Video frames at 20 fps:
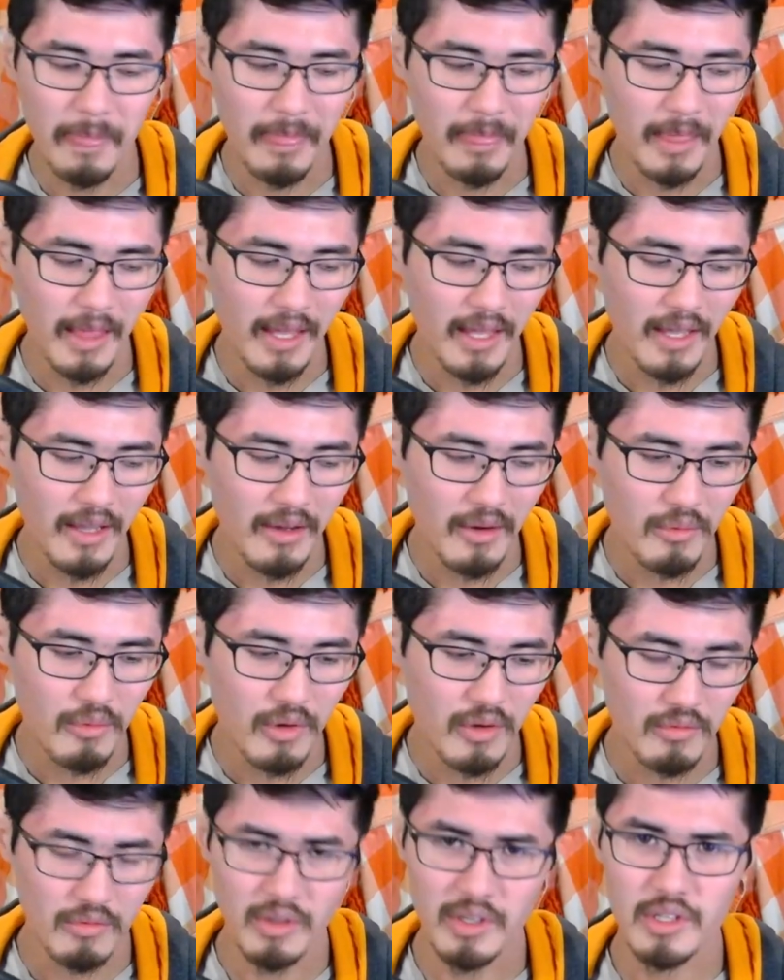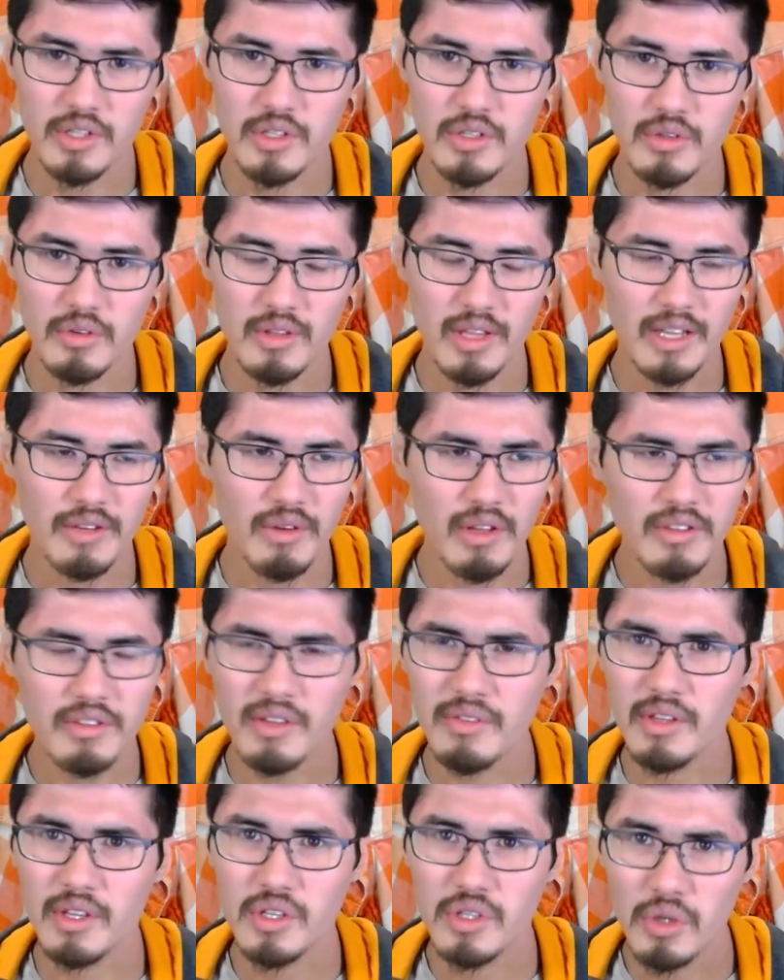They were really short, like
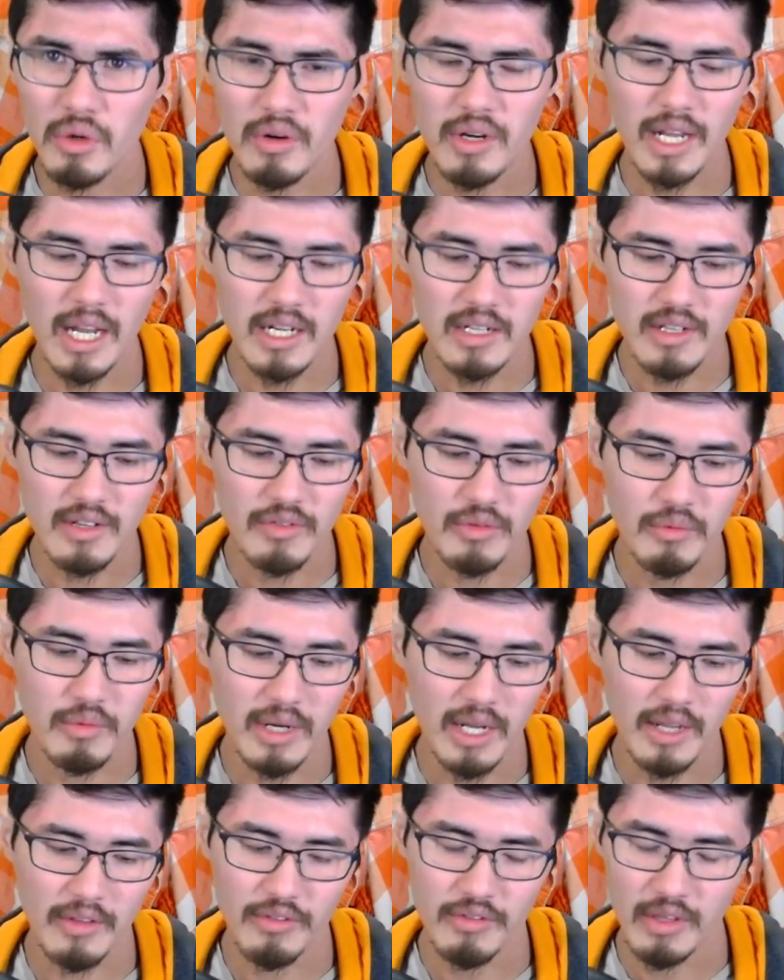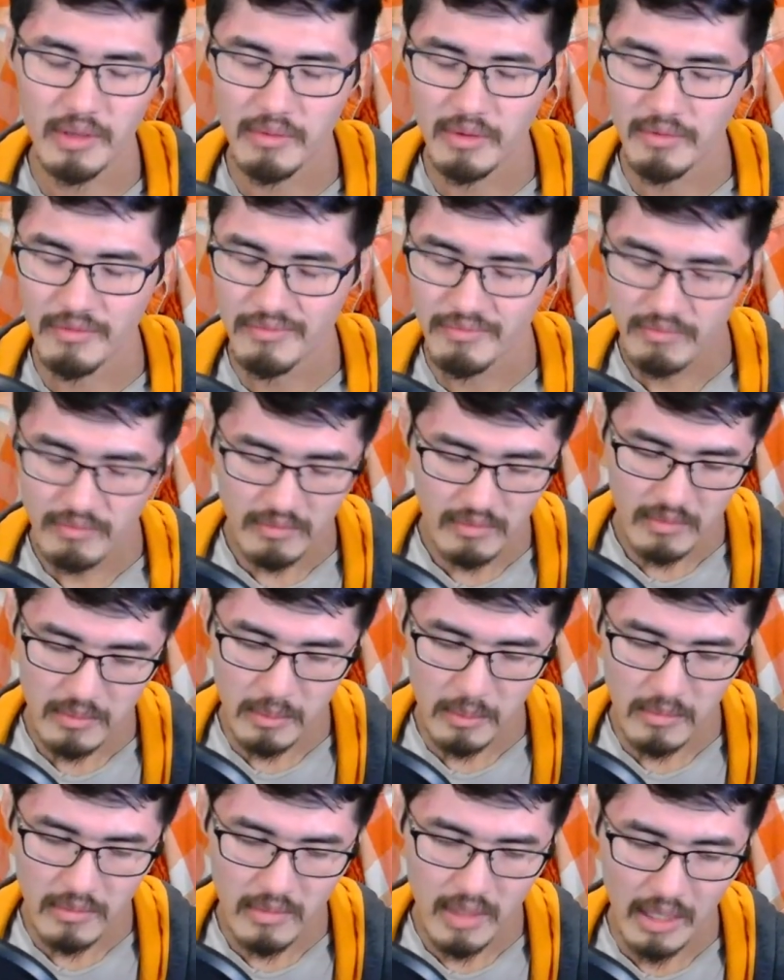relatively short actually from what I've seen of
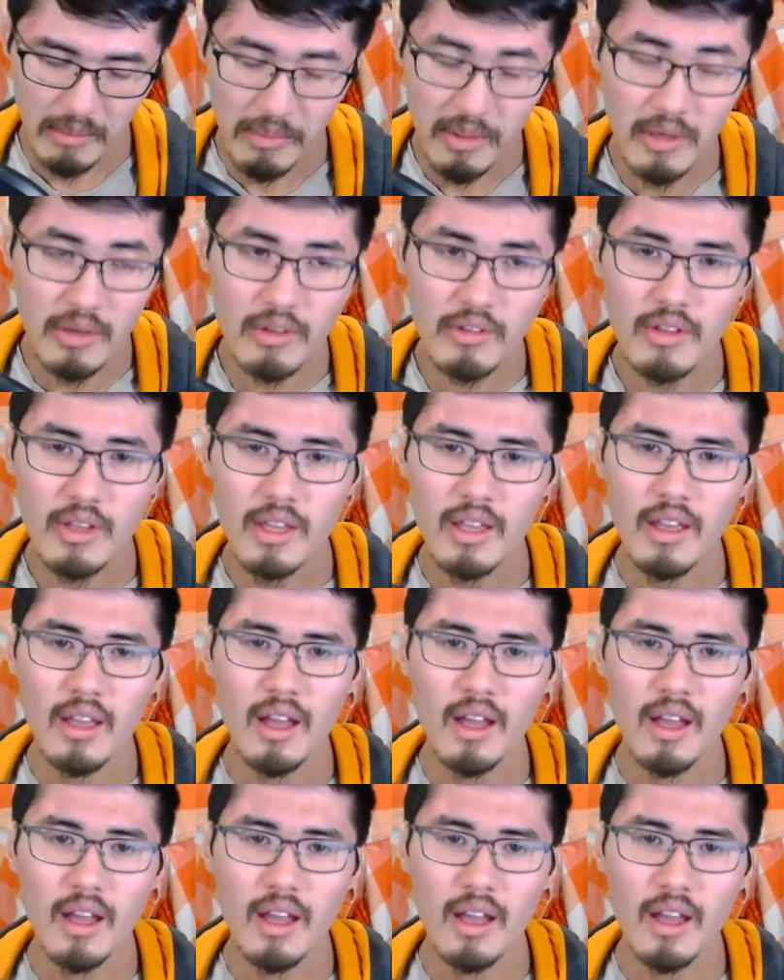debuts,